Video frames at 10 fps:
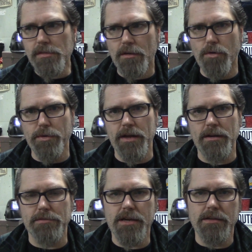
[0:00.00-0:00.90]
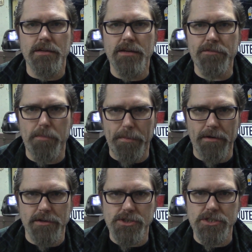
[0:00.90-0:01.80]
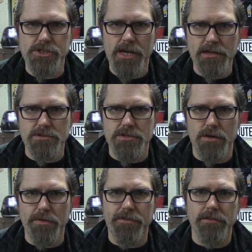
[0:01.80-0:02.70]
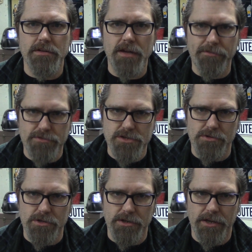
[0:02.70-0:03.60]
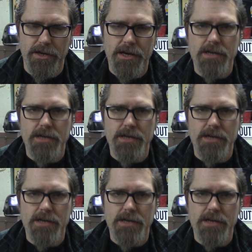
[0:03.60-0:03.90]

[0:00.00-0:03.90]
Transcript: When we end up taking the diff apart to change the axles out, we found the diff was no good.